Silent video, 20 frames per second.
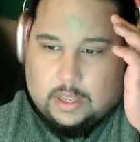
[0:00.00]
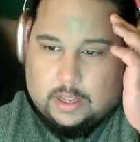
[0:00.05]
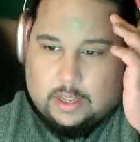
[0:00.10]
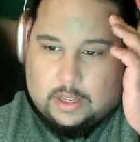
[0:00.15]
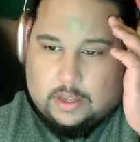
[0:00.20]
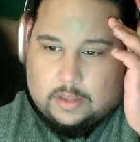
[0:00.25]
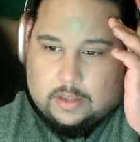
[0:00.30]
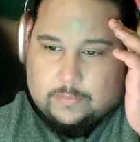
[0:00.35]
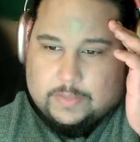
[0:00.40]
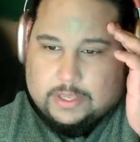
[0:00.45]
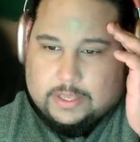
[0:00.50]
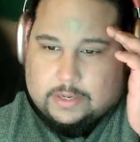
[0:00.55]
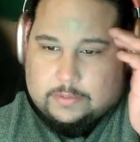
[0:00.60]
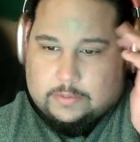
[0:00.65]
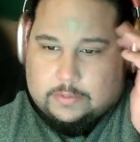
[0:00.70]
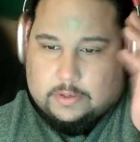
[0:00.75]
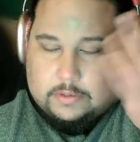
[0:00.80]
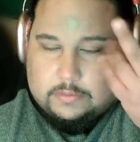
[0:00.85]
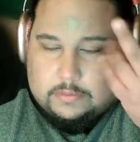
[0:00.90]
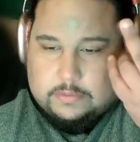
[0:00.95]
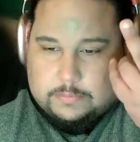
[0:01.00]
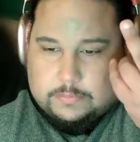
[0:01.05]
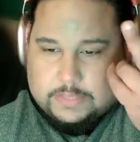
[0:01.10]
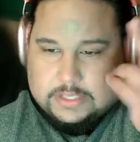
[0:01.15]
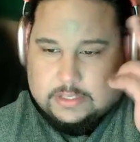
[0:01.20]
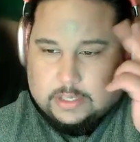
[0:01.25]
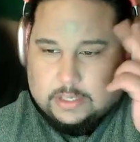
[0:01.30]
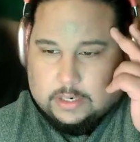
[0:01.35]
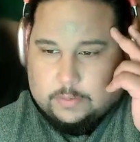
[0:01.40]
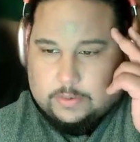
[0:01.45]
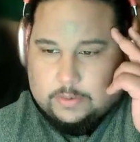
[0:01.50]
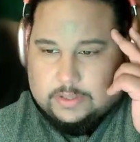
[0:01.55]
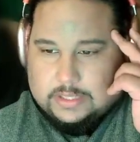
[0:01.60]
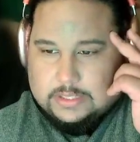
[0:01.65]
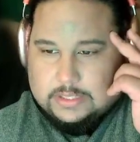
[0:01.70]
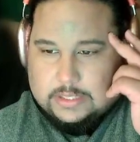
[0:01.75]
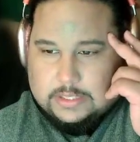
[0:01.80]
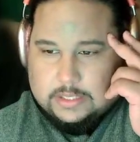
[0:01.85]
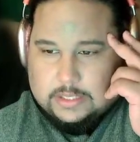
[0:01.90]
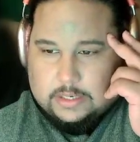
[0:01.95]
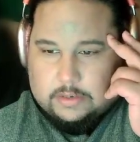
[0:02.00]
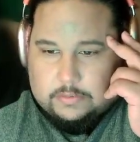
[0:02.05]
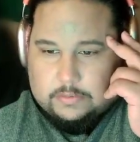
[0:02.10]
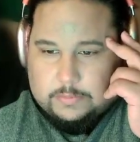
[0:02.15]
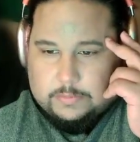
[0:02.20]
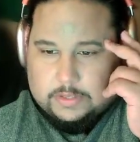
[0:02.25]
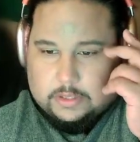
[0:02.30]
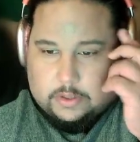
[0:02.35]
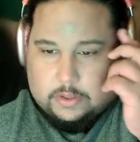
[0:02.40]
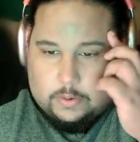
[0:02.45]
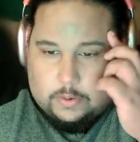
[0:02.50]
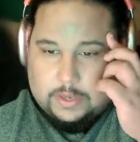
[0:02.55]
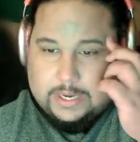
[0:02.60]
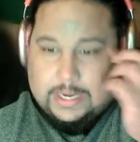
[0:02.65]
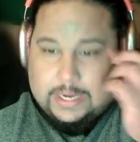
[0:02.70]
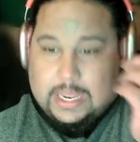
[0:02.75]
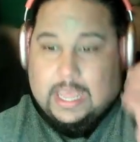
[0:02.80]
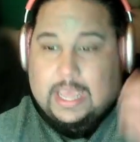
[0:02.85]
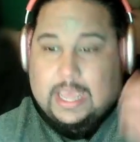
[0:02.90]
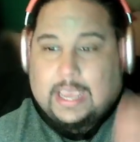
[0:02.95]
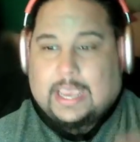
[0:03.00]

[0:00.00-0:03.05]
um, and Miss Duckworth is a senator from Illinois,